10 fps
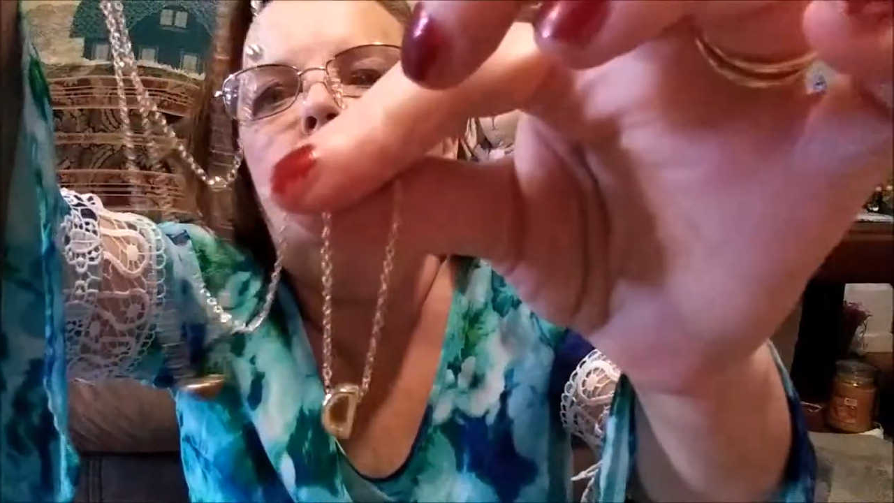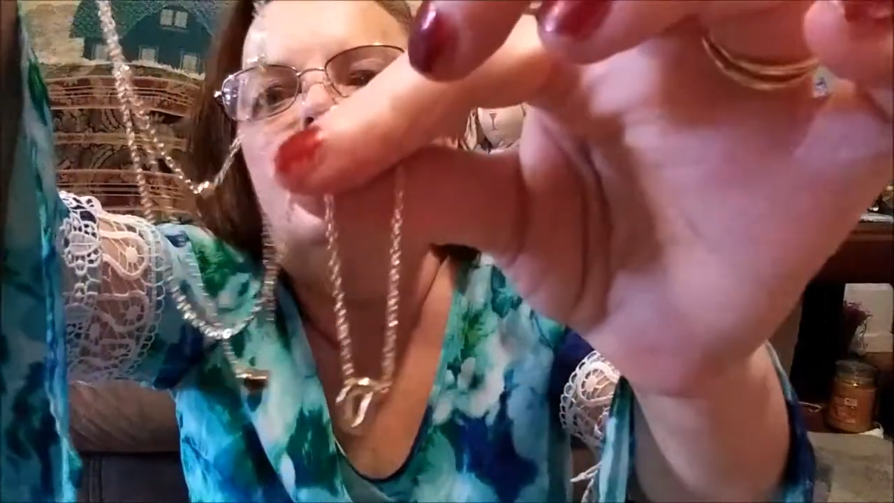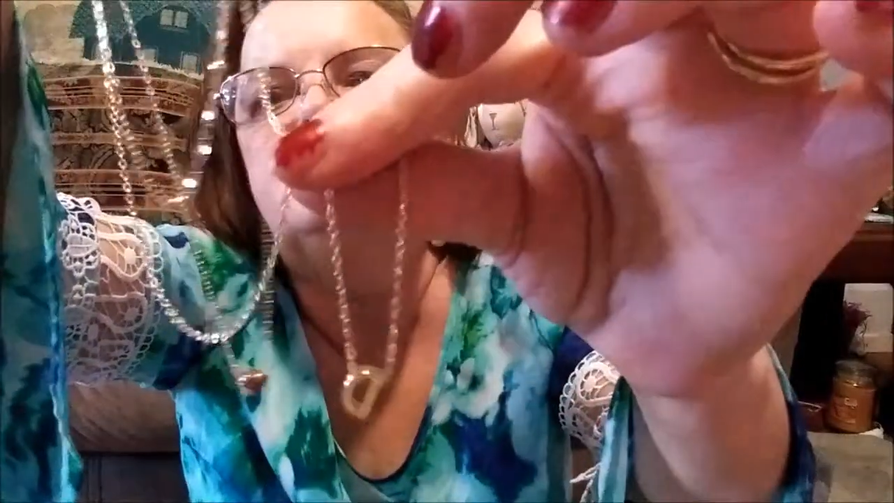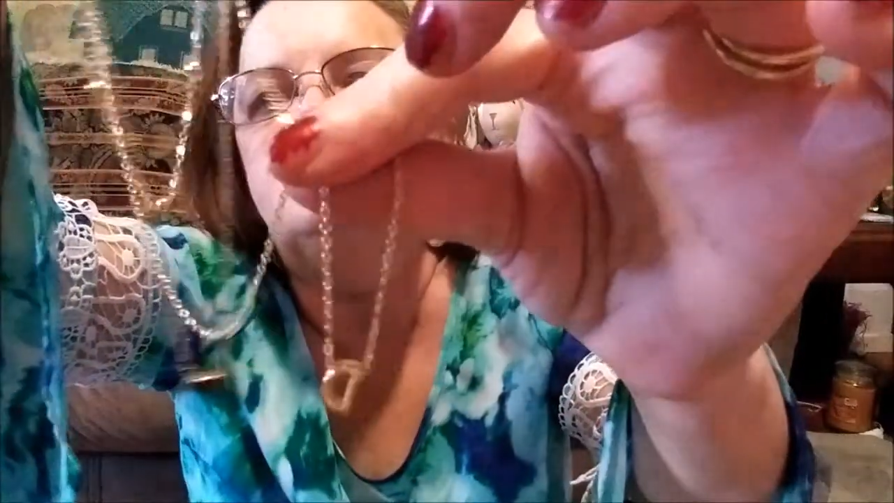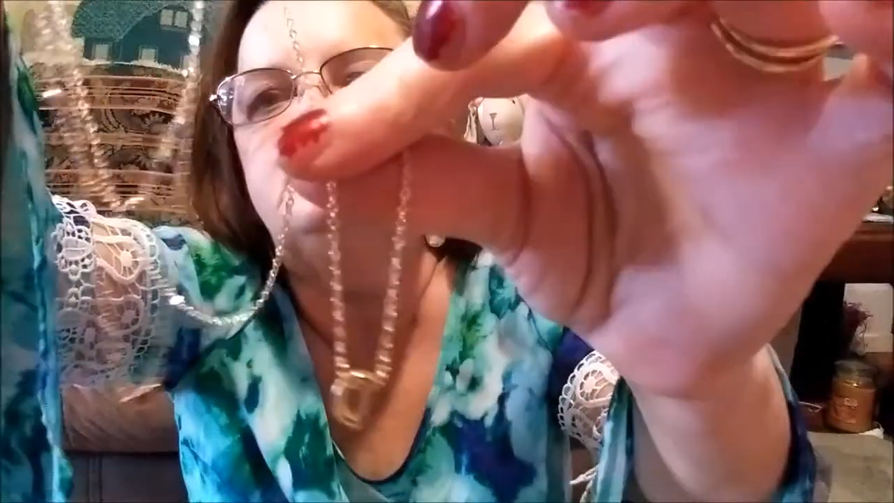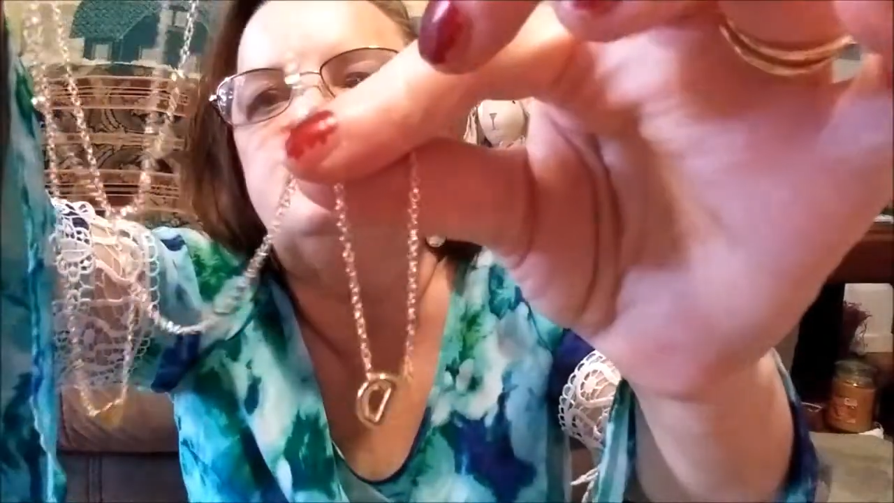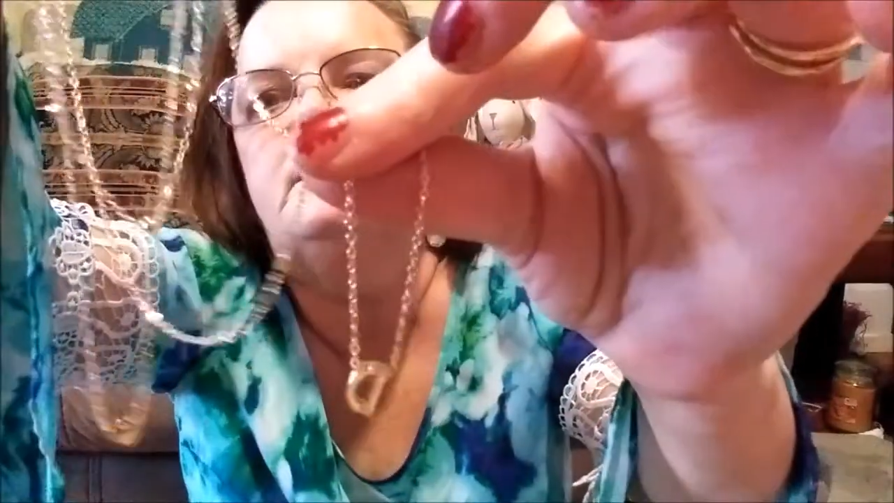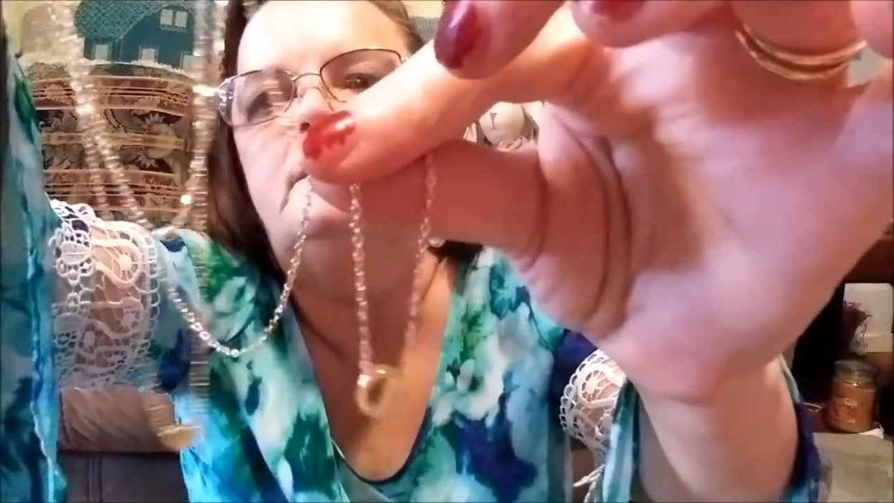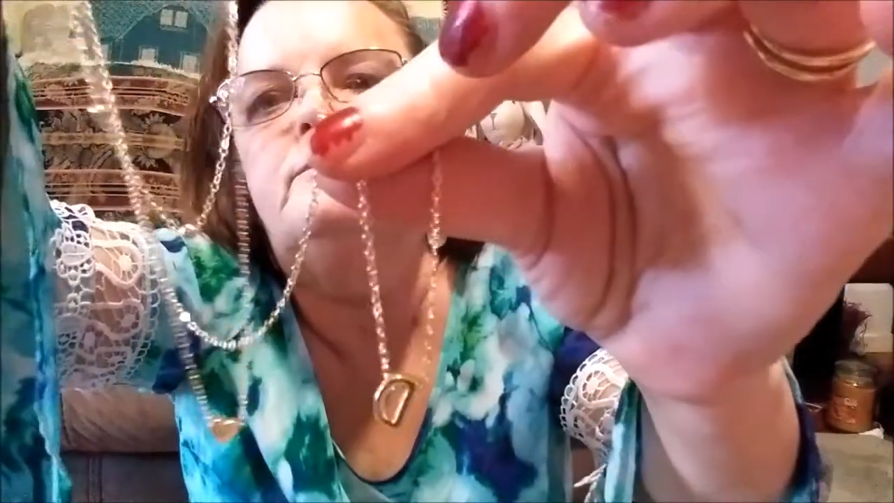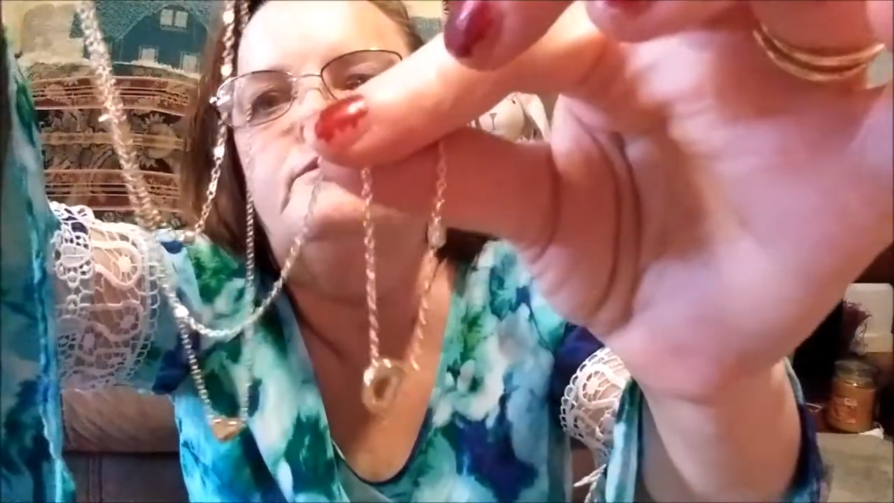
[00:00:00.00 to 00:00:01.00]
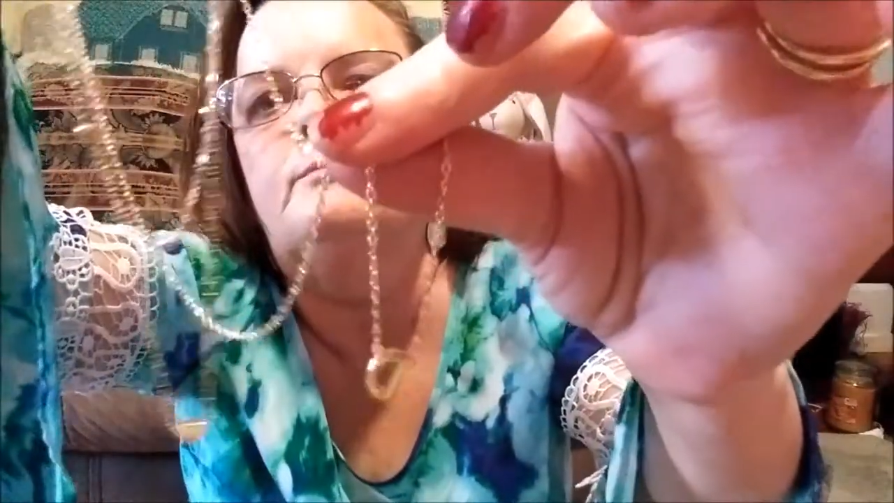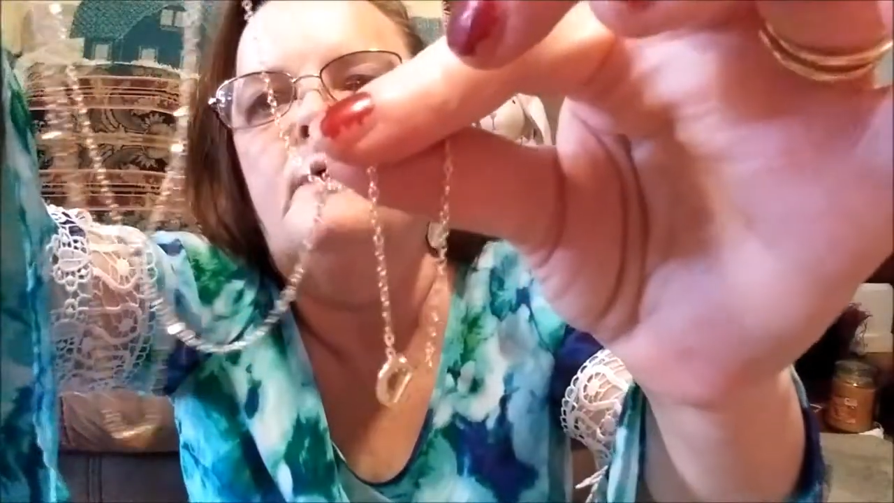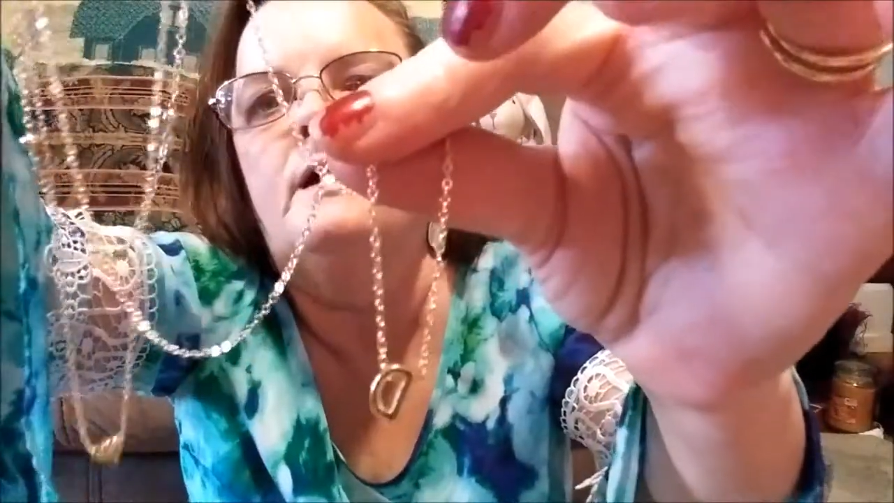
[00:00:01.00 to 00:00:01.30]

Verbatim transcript: has a D for my